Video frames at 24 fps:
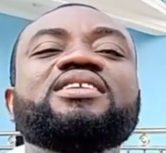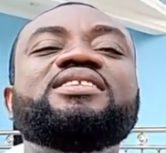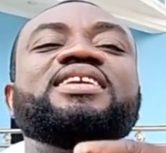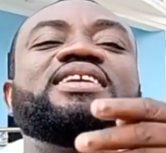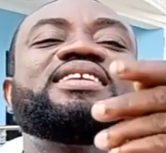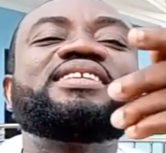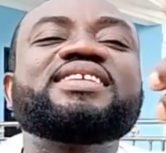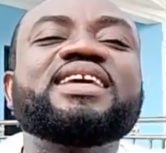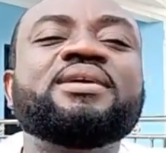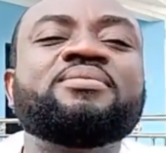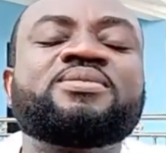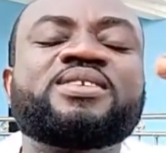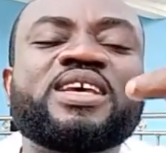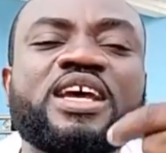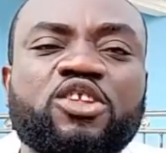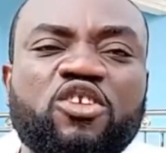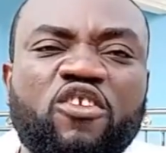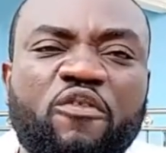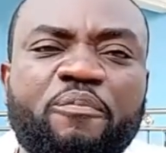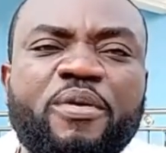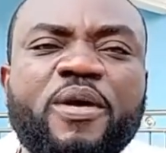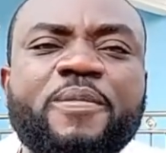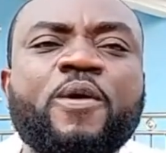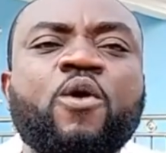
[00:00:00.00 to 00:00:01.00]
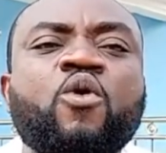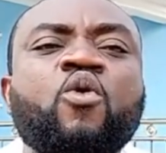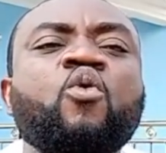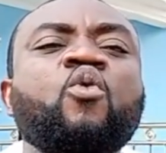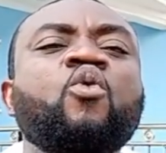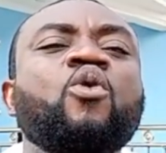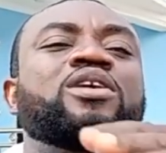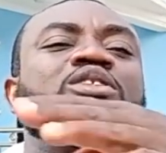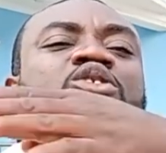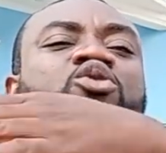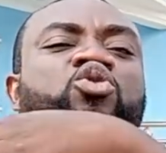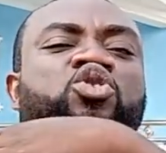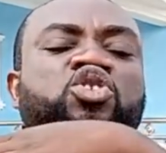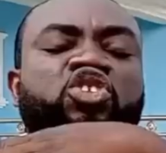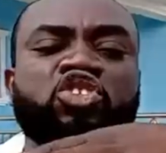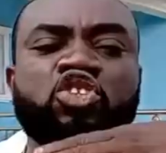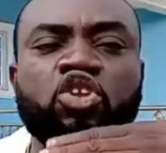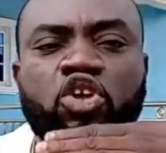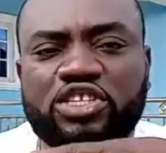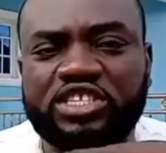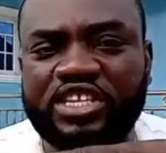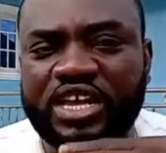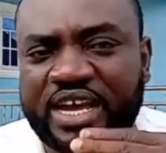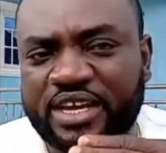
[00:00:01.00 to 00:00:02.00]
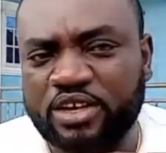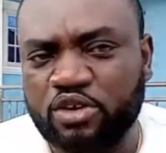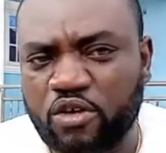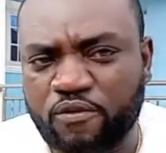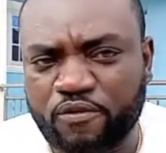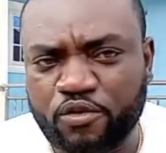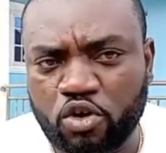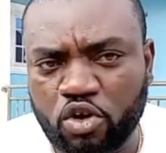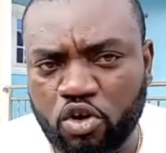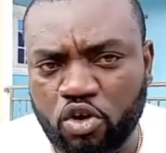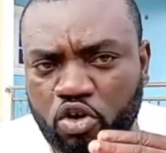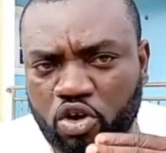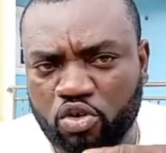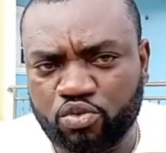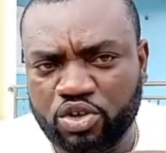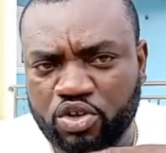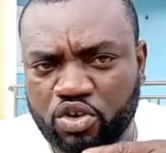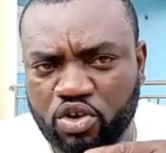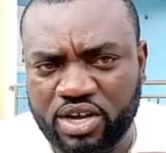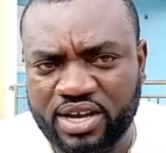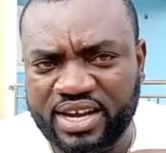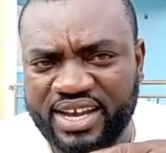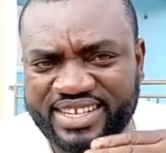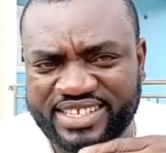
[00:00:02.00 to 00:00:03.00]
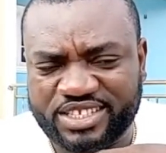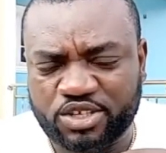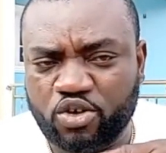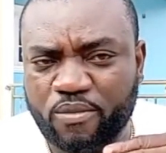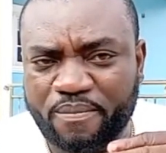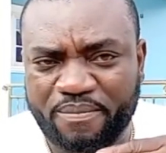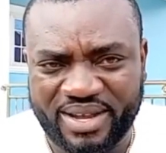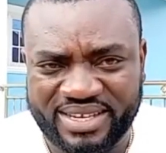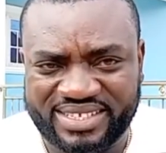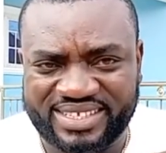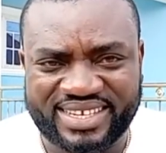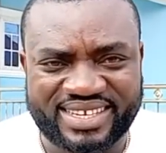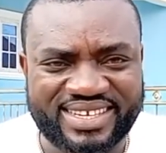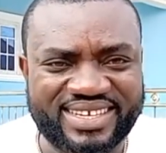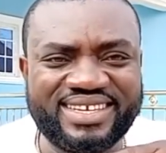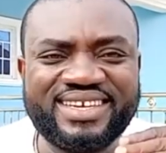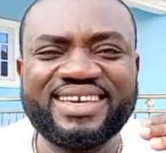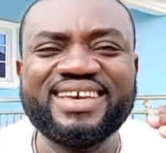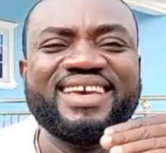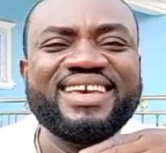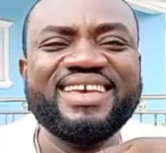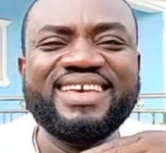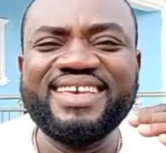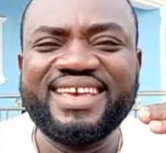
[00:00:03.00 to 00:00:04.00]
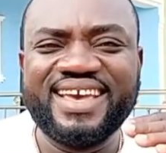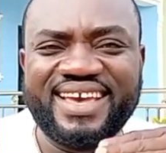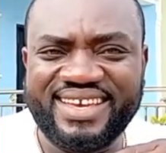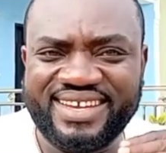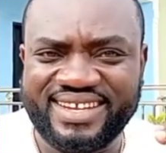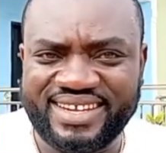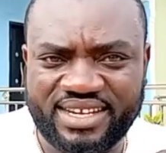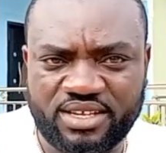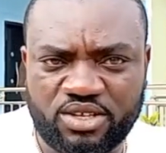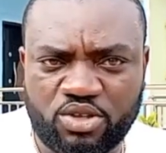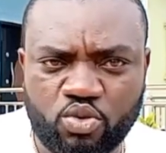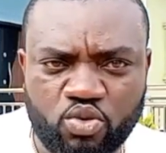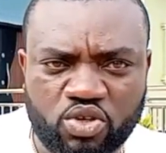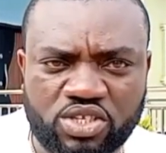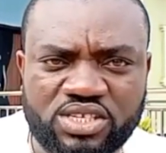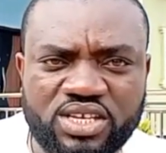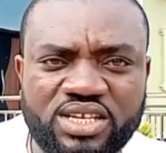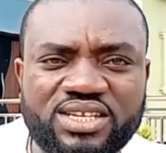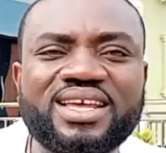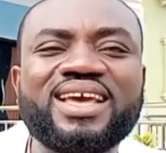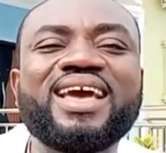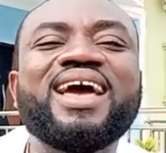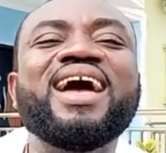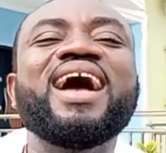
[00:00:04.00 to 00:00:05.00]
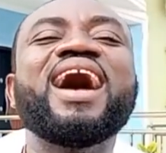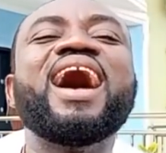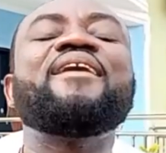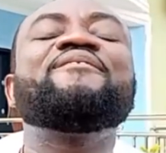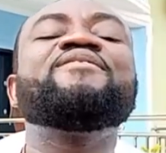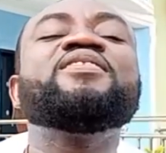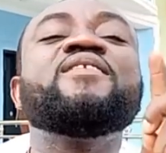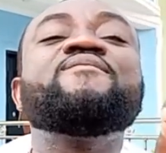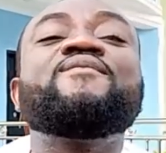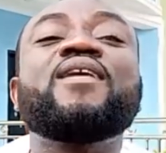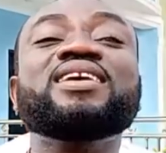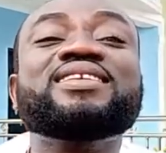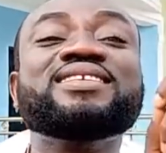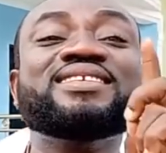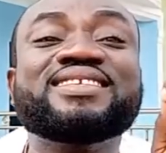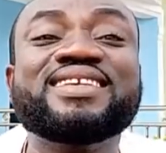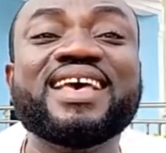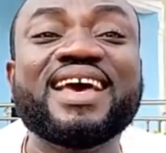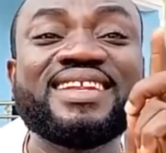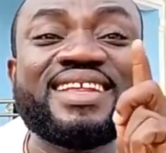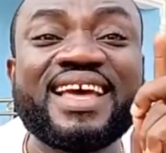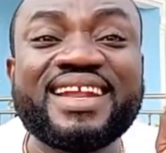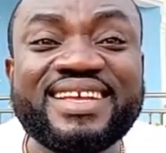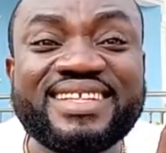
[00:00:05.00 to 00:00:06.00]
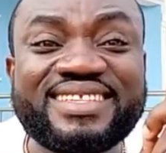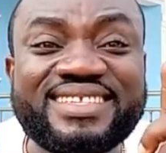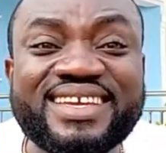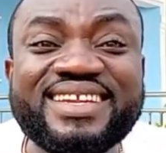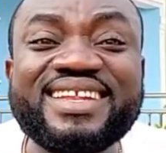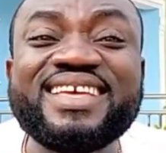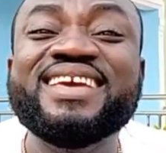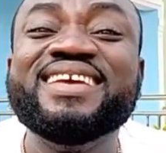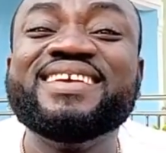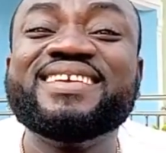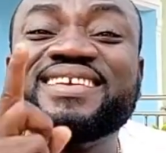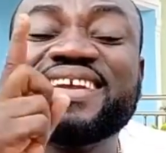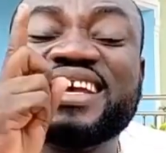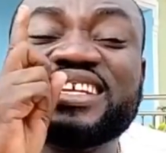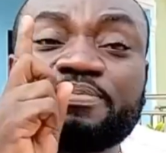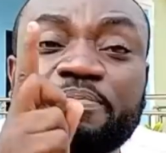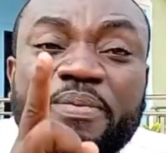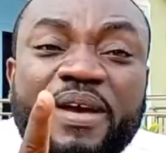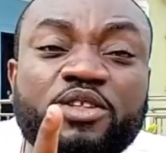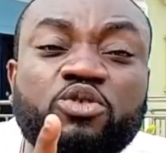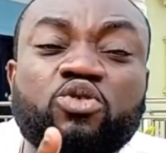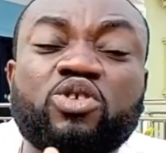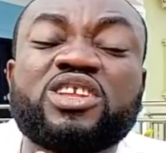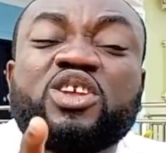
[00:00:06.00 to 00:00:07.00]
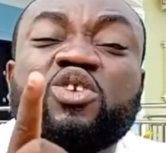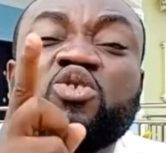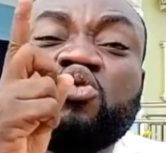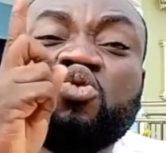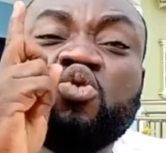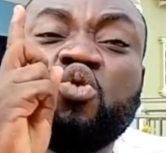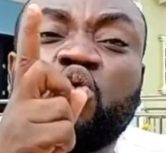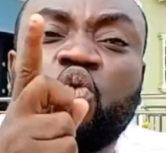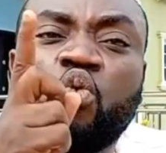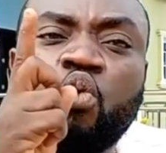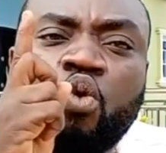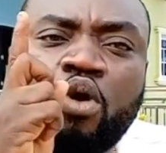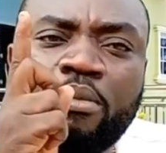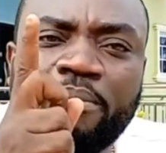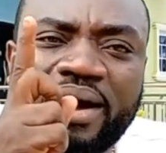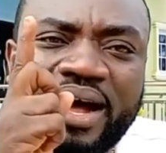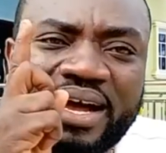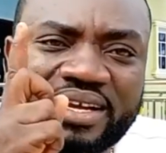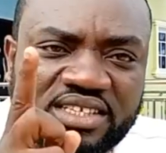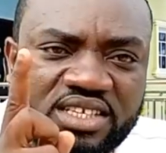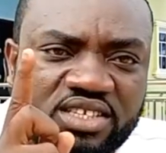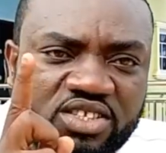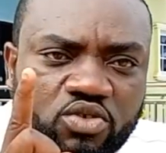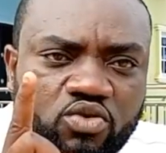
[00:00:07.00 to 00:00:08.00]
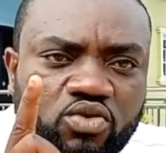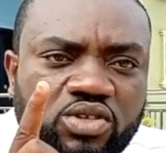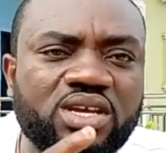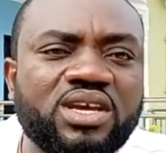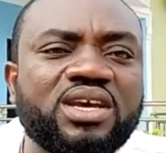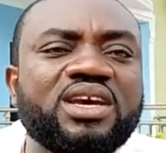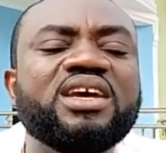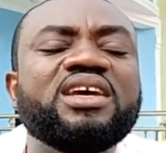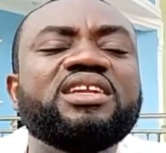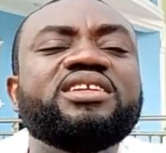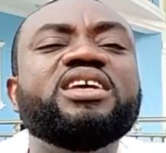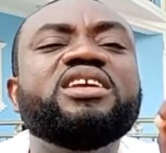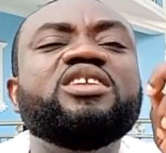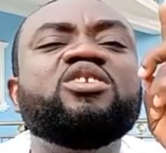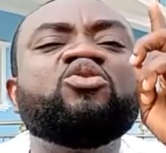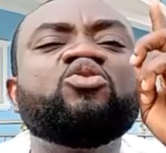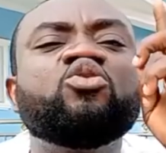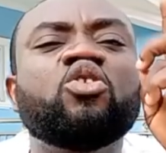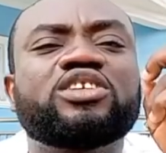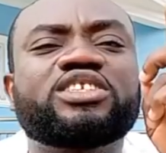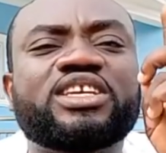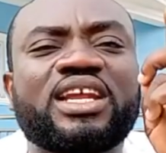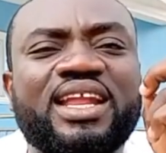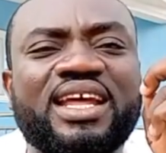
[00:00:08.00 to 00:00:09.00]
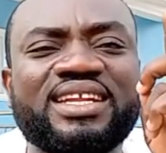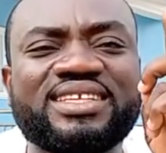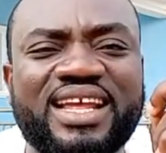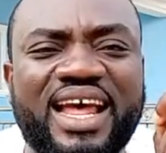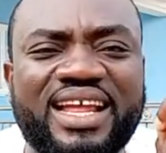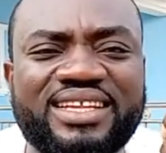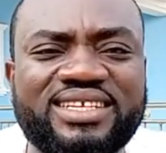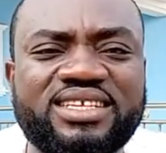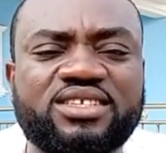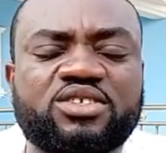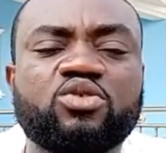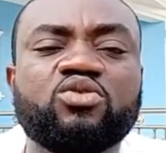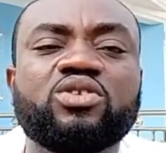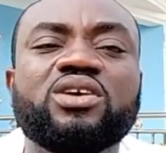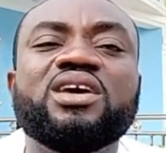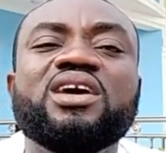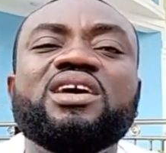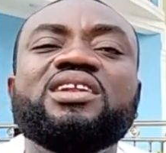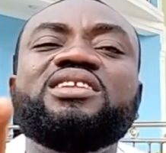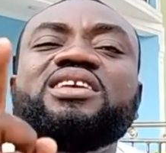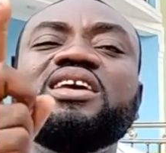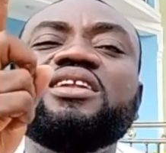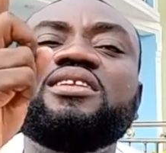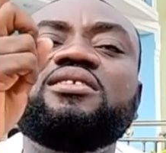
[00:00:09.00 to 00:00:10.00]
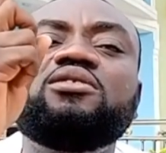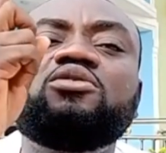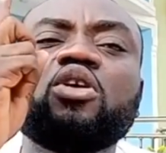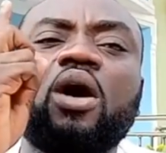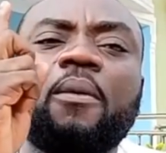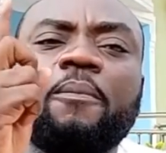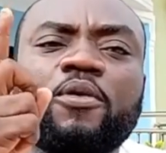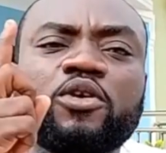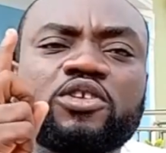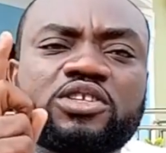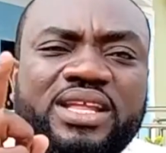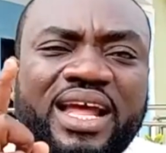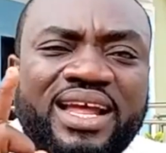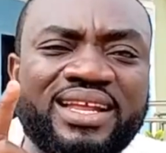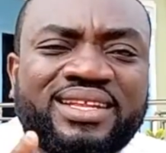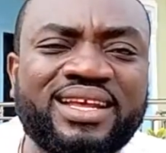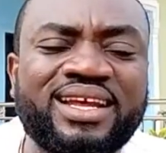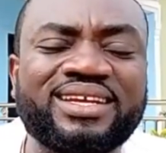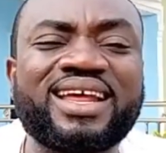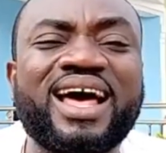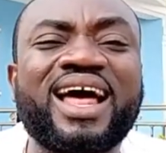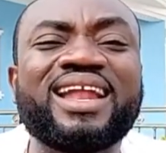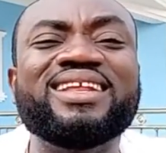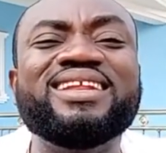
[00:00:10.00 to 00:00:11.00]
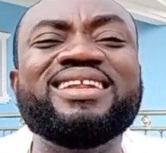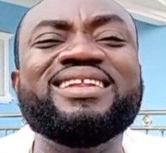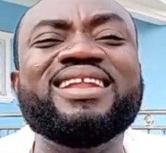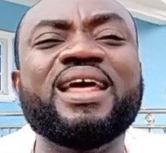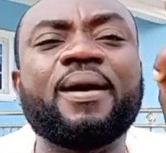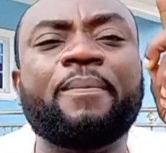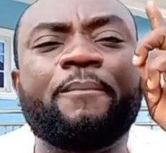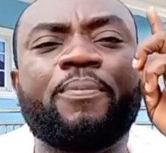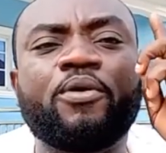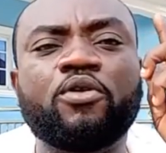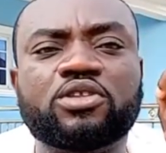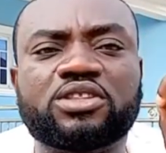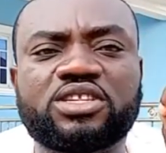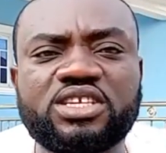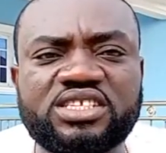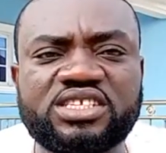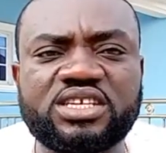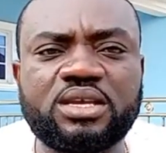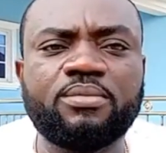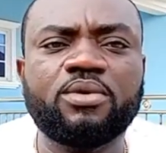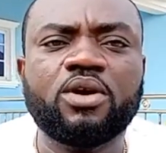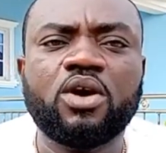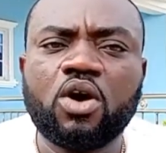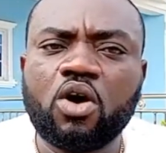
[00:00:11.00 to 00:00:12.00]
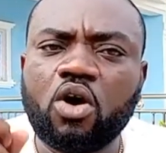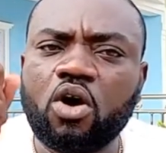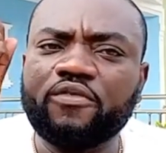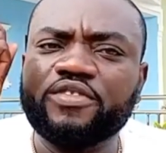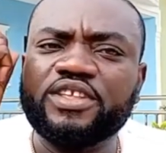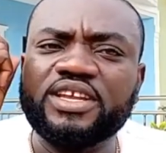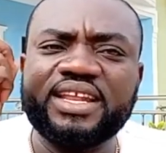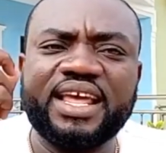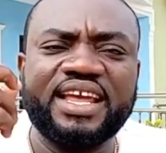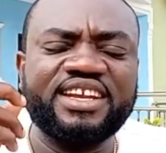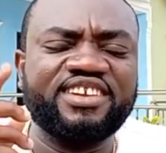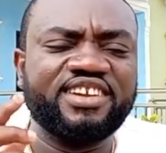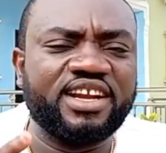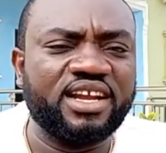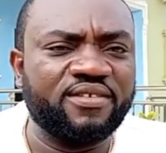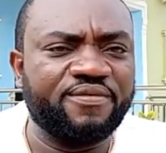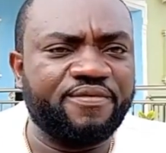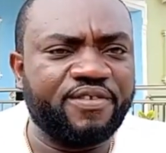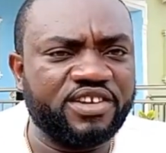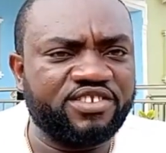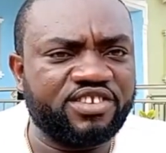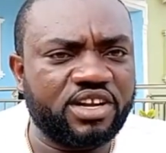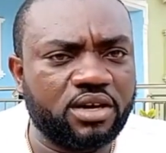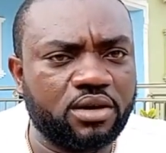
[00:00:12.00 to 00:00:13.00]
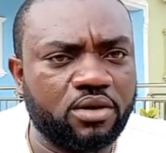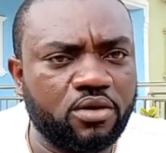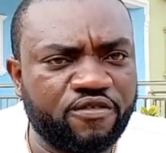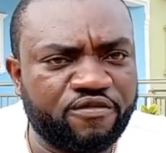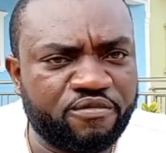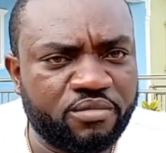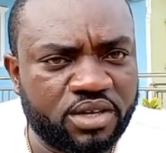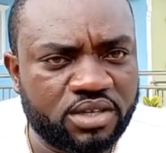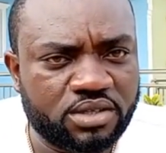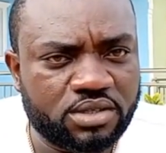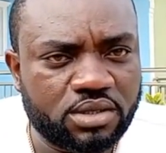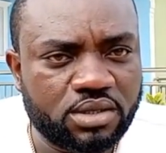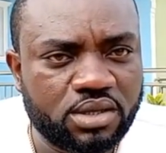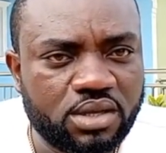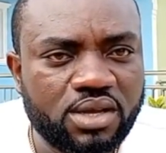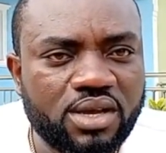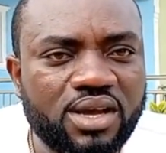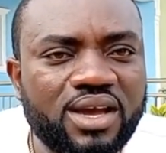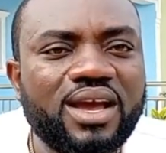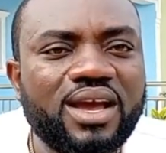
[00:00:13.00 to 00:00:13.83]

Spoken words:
This same set of people who want to slaughter Governor Godwin Obaseki here in Edo State have never said anything in respect to the lukewarm attitude, the nonchalant attitude, the double standard, and the nepotism of the Nigerian federal government.